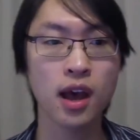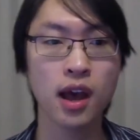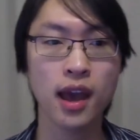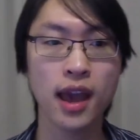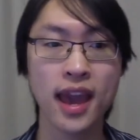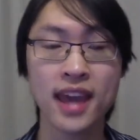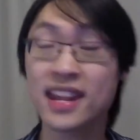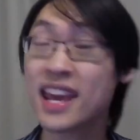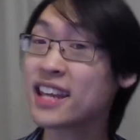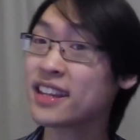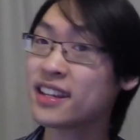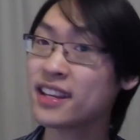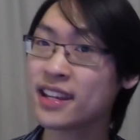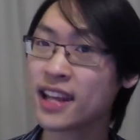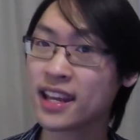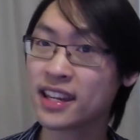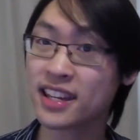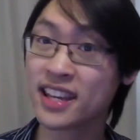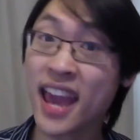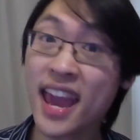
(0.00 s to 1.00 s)
In
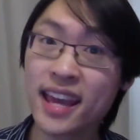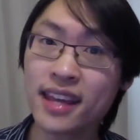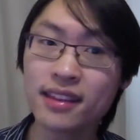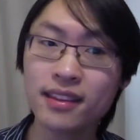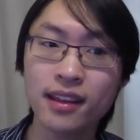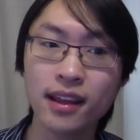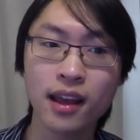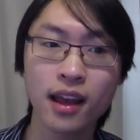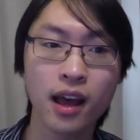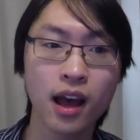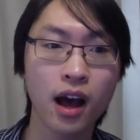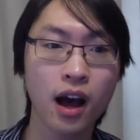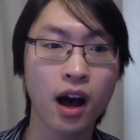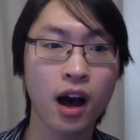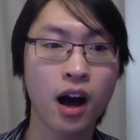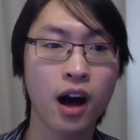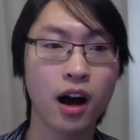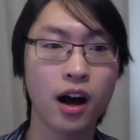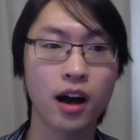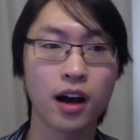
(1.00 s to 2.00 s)
1888,
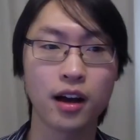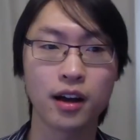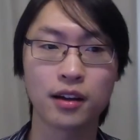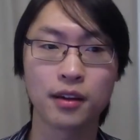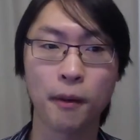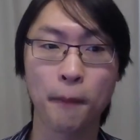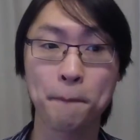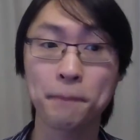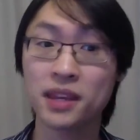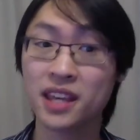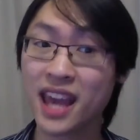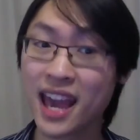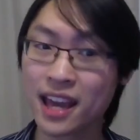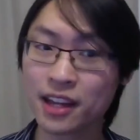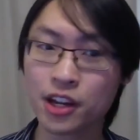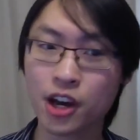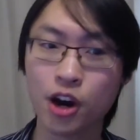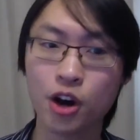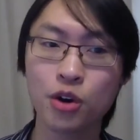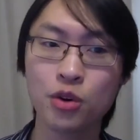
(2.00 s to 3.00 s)

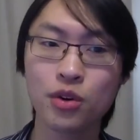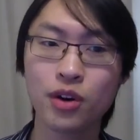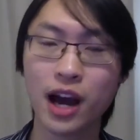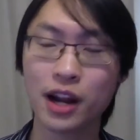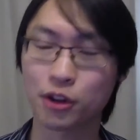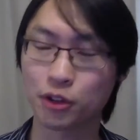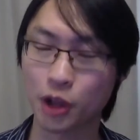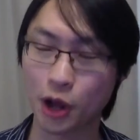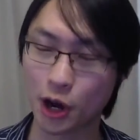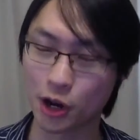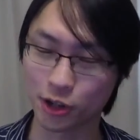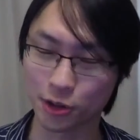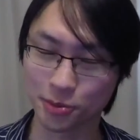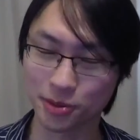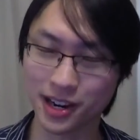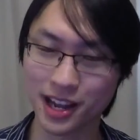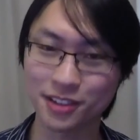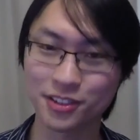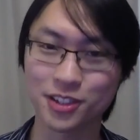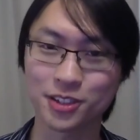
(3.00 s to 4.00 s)
Peano, I don't know how to
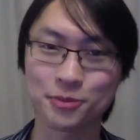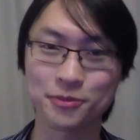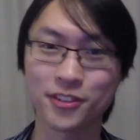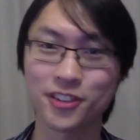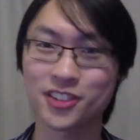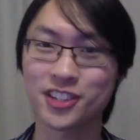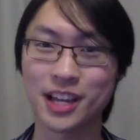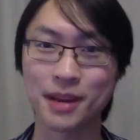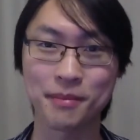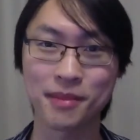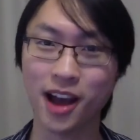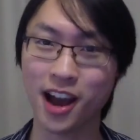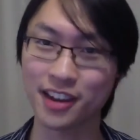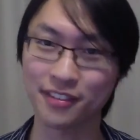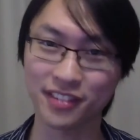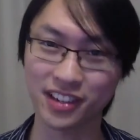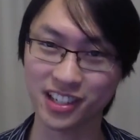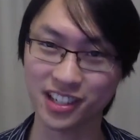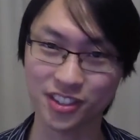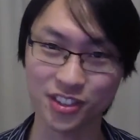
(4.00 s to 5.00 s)
pronounce his first name, I'm not
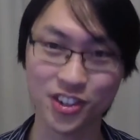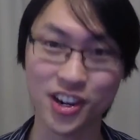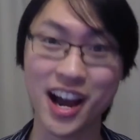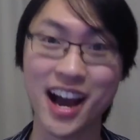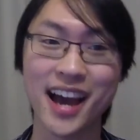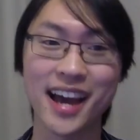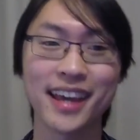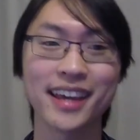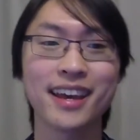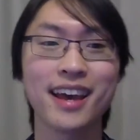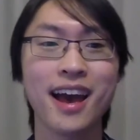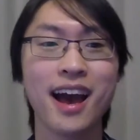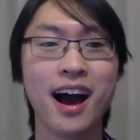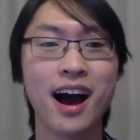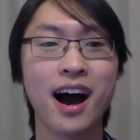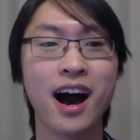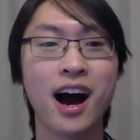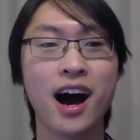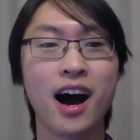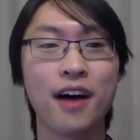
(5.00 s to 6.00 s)
even going to try,
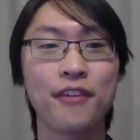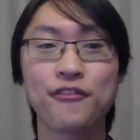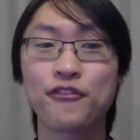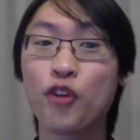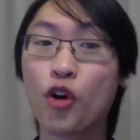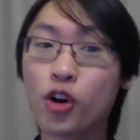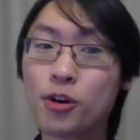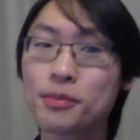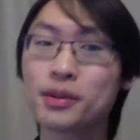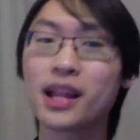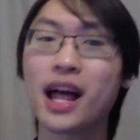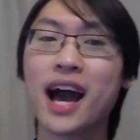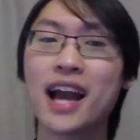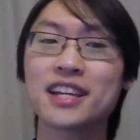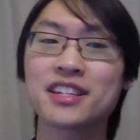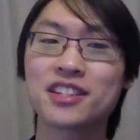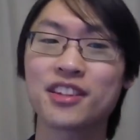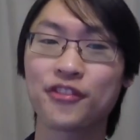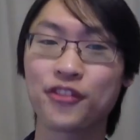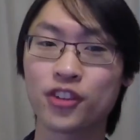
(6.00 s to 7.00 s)

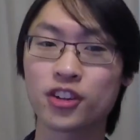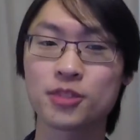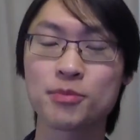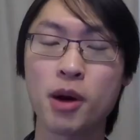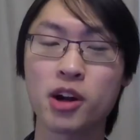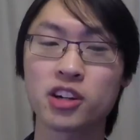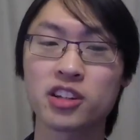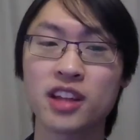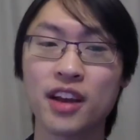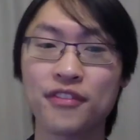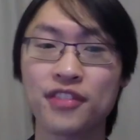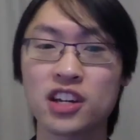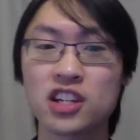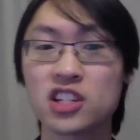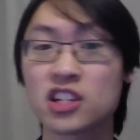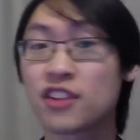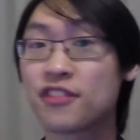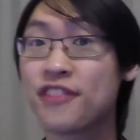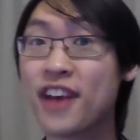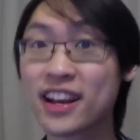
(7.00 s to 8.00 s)
formalized the first modern
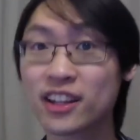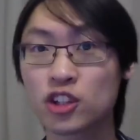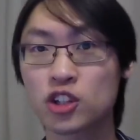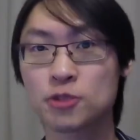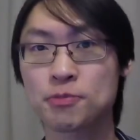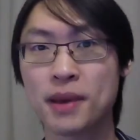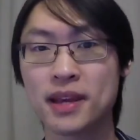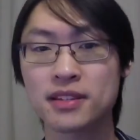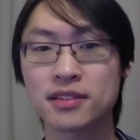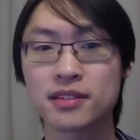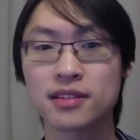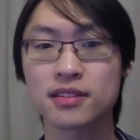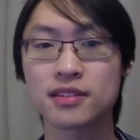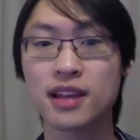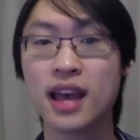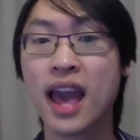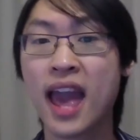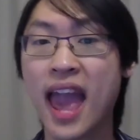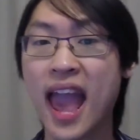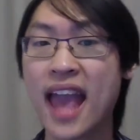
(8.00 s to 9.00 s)
definition of vector spaces
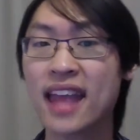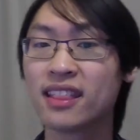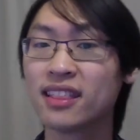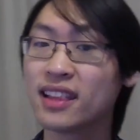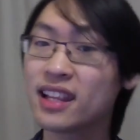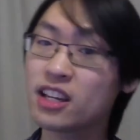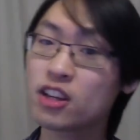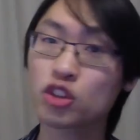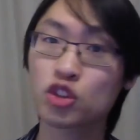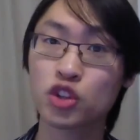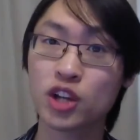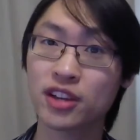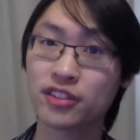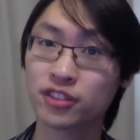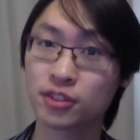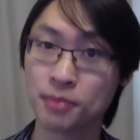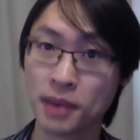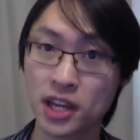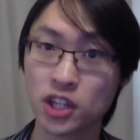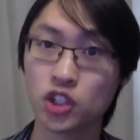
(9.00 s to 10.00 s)
and linear
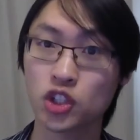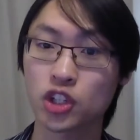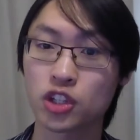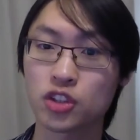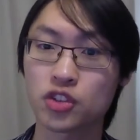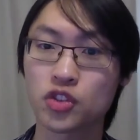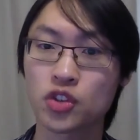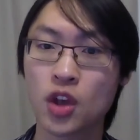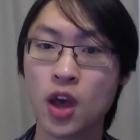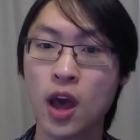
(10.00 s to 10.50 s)
transformations.